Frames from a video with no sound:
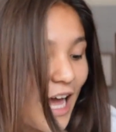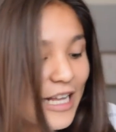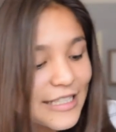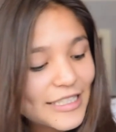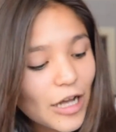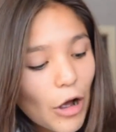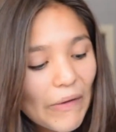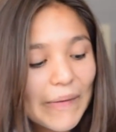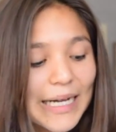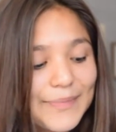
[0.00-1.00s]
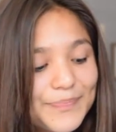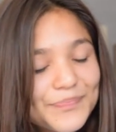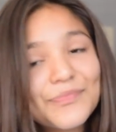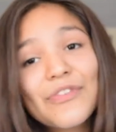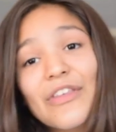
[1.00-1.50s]
And so
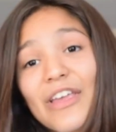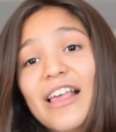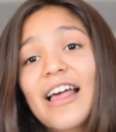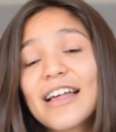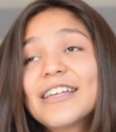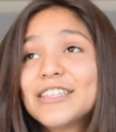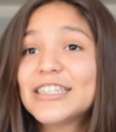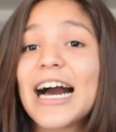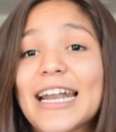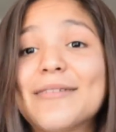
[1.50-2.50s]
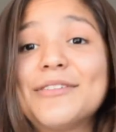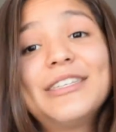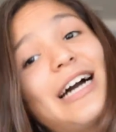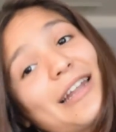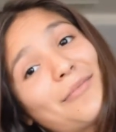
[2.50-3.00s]
you gotta
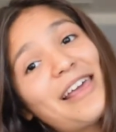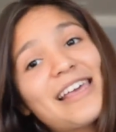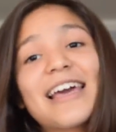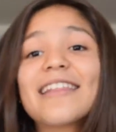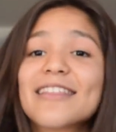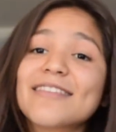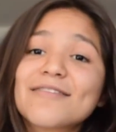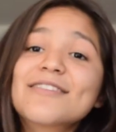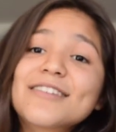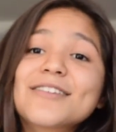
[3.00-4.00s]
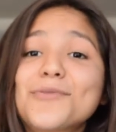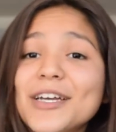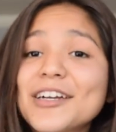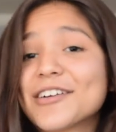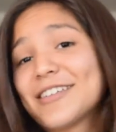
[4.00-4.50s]
you gotta make it
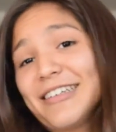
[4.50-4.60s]
weird.